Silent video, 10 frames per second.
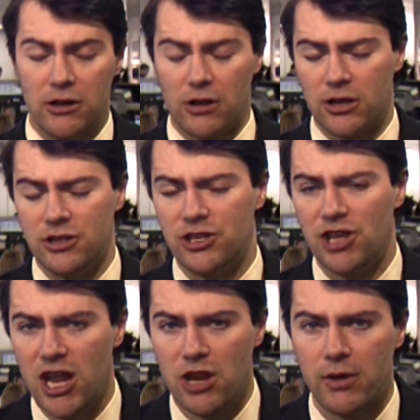
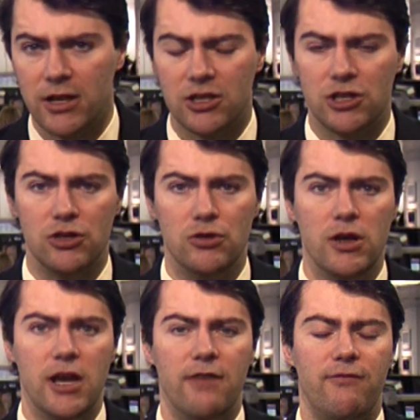continuing to
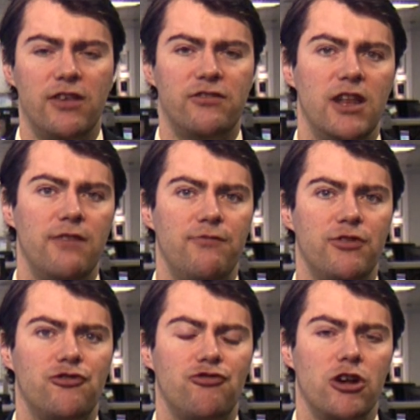invest in
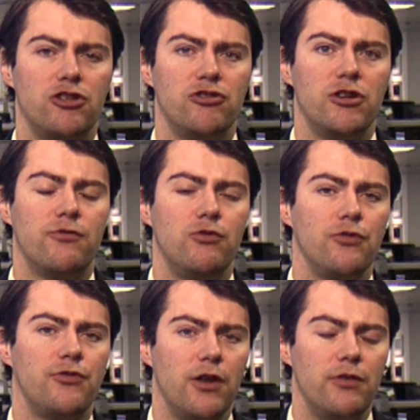infrastructure, and of
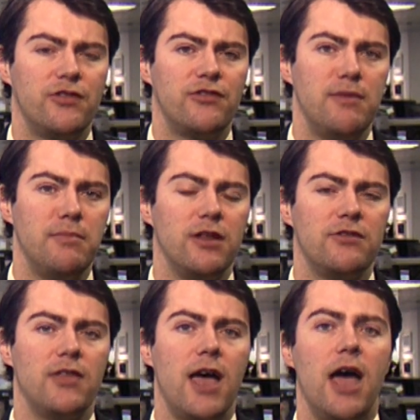course there is
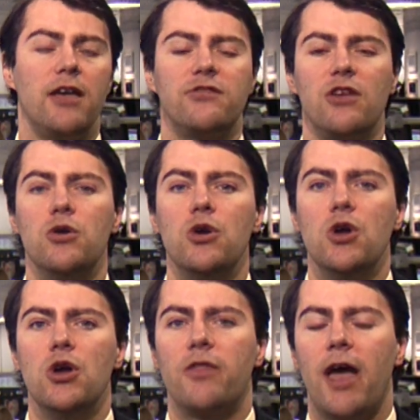stimulus there. So
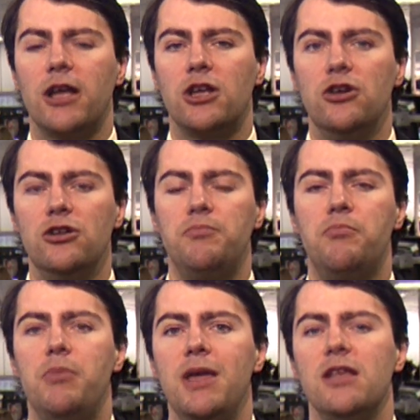that could
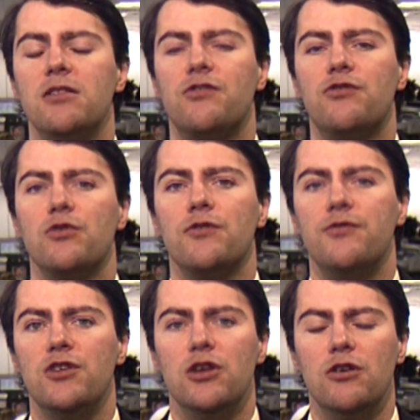be the sort of
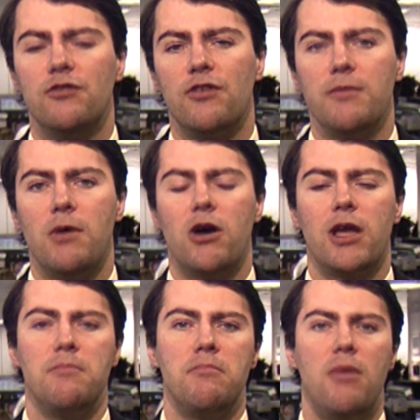news that the
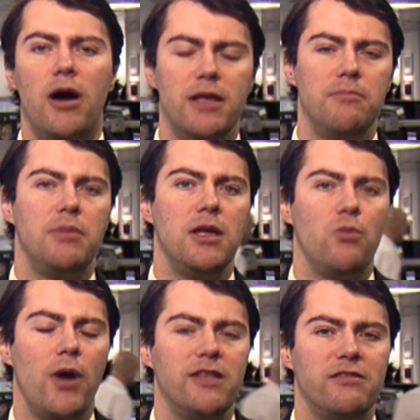market might be
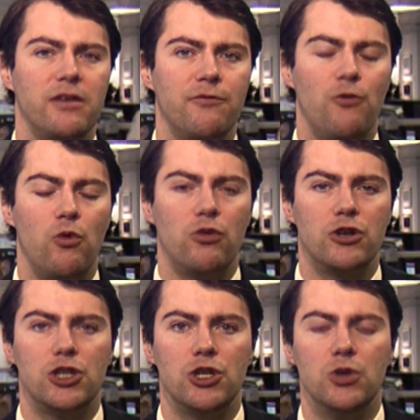waiting for
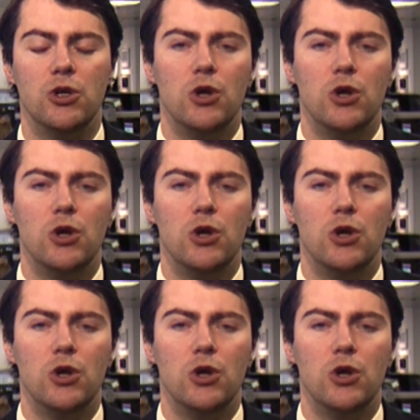to